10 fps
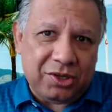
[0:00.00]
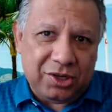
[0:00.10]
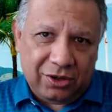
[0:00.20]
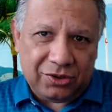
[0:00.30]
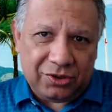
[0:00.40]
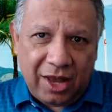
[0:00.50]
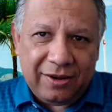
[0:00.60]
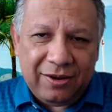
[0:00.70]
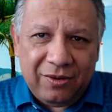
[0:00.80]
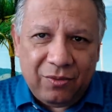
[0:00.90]
what she looks
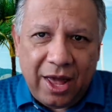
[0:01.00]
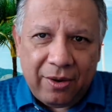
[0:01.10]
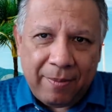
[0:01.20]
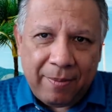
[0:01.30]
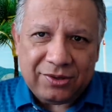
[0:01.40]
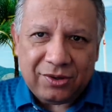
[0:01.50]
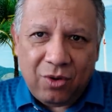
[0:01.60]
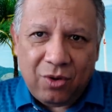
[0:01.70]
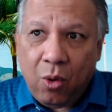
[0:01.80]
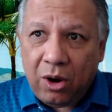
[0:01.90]
like without a
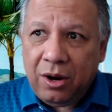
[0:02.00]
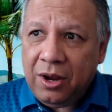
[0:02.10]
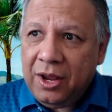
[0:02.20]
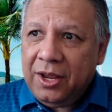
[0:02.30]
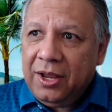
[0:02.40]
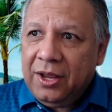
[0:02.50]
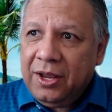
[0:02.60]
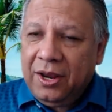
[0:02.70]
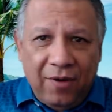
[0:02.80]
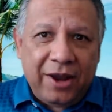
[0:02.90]
mask, or
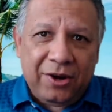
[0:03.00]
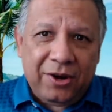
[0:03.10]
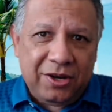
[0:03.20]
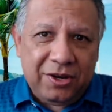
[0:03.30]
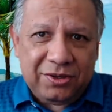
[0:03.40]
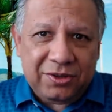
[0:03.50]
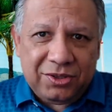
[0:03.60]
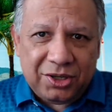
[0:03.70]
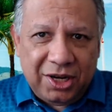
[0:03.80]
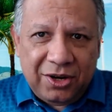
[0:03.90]
invite her to,
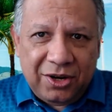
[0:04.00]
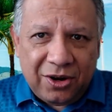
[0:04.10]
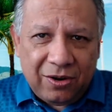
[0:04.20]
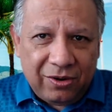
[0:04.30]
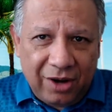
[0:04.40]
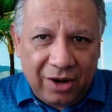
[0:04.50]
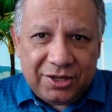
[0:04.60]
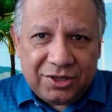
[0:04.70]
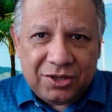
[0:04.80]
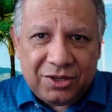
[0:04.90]
to dinner or
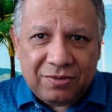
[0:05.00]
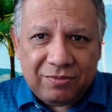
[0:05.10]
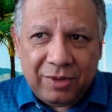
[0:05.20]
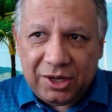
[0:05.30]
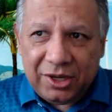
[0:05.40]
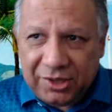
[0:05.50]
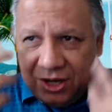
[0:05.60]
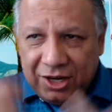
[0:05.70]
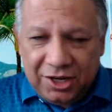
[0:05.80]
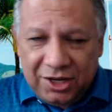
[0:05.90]
lunch, because
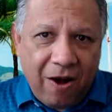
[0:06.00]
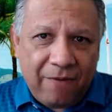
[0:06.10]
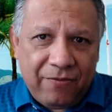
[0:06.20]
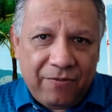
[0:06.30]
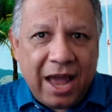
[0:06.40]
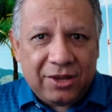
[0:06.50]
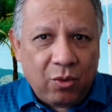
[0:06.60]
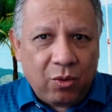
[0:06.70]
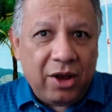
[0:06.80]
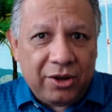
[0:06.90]
then you can take off the
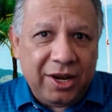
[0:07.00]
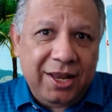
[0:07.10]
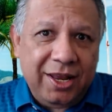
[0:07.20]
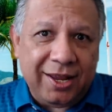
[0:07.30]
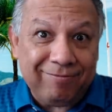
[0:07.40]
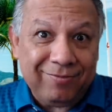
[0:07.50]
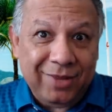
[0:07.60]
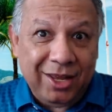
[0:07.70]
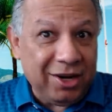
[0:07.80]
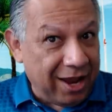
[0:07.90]
mask while you're eating.
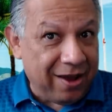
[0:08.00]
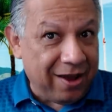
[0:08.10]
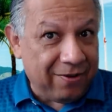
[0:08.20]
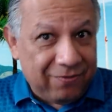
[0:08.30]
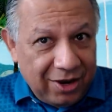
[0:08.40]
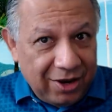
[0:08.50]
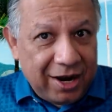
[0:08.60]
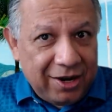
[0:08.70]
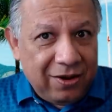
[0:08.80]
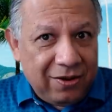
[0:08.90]
Then you can have an
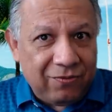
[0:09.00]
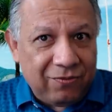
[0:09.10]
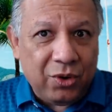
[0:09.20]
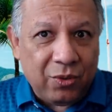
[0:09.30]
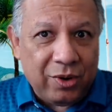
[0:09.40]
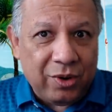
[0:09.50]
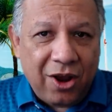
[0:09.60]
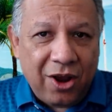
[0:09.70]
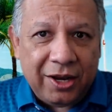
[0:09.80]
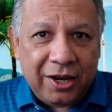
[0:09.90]
idea of who you're
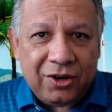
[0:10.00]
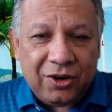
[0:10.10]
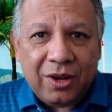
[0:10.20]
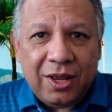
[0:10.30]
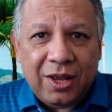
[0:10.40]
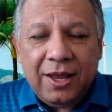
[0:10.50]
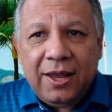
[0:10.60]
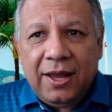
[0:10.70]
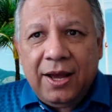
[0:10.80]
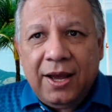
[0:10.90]
really talking to.
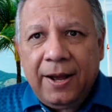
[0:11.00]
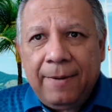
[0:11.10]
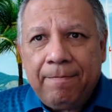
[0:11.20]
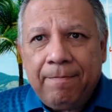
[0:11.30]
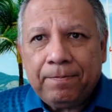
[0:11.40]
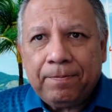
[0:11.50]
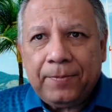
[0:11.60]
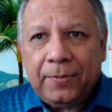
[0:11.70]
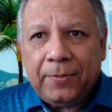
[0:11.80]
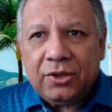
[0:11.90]
Um,
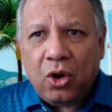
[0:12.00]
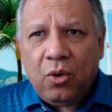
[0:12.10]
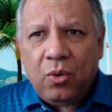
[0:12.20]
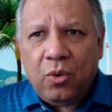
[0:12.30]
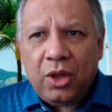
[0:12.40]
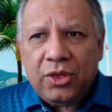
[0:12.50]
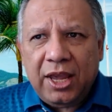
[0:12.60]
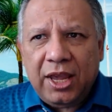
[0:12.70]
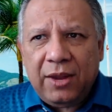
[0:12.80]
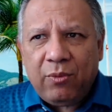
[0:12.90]
so
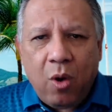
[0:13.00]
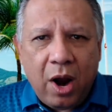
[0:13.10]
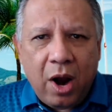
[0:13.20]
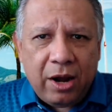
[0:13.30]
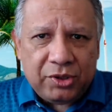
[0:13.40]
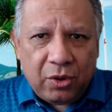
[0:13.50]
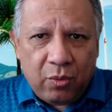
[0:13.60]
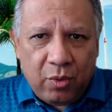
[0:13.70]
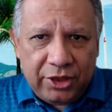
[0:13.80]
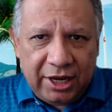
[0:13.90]
the requirements
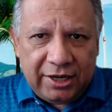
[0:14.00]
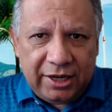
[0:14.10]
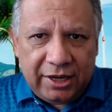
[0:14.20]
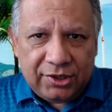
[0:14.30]
are one thing to